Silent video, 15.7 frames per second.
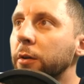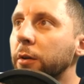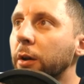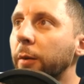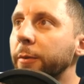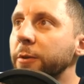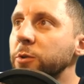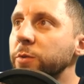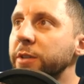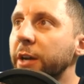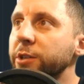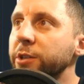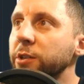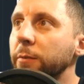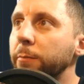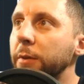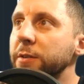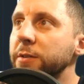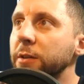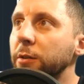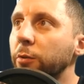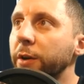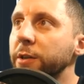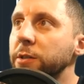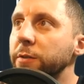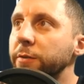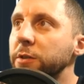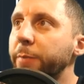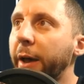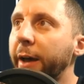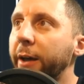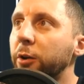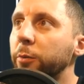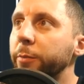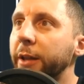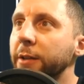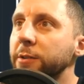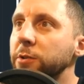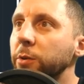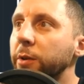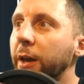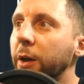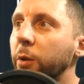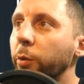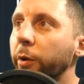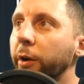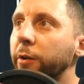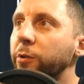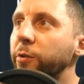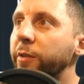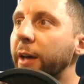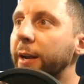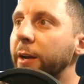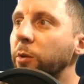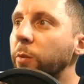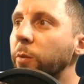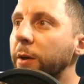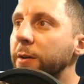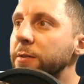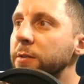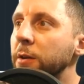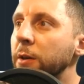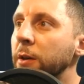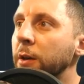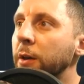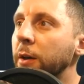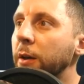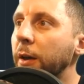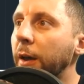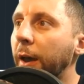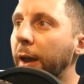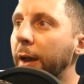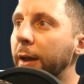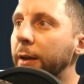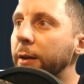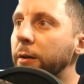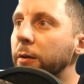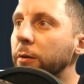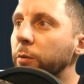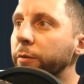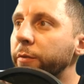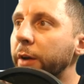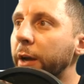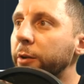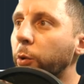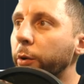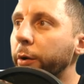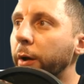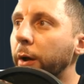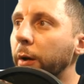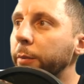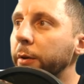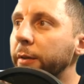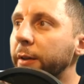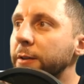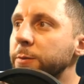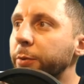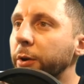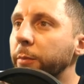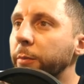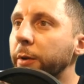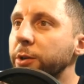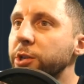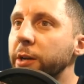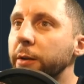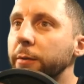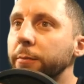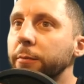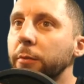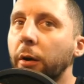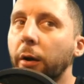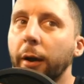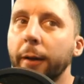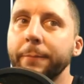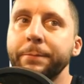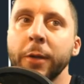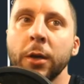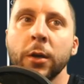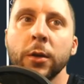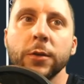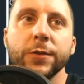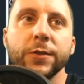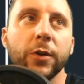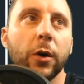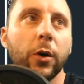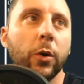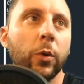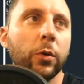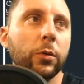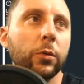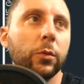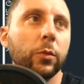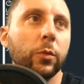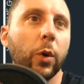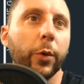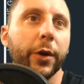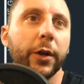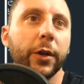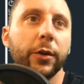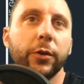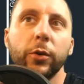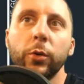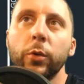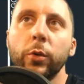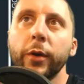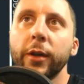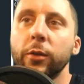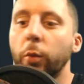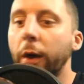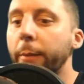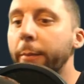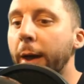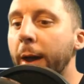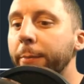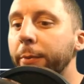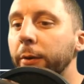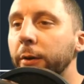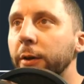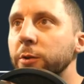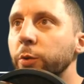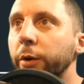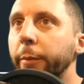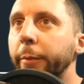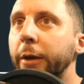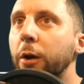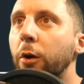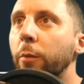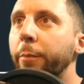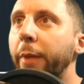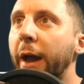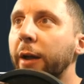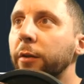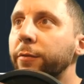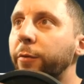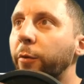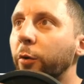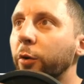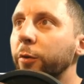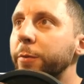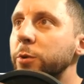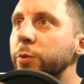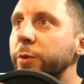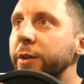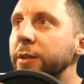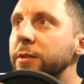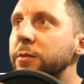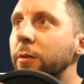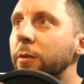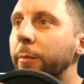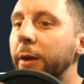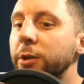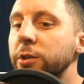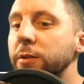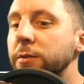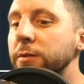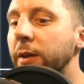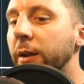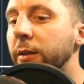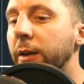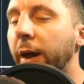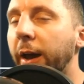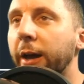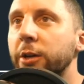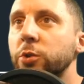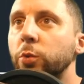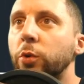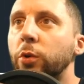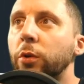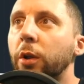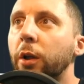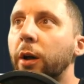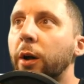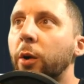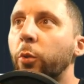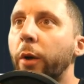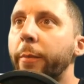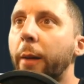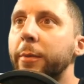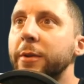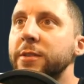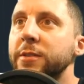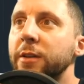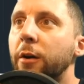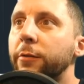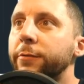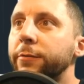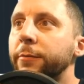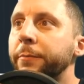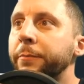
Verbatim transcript: This one's actually missing the rest of its panel, but that's okay. We're going to do that anyways. And we've got a doorknob, and that's pretty much it. All right. So what we're going to do in the web app is we're going to be going back and forth between these dimensions and the actual web app itself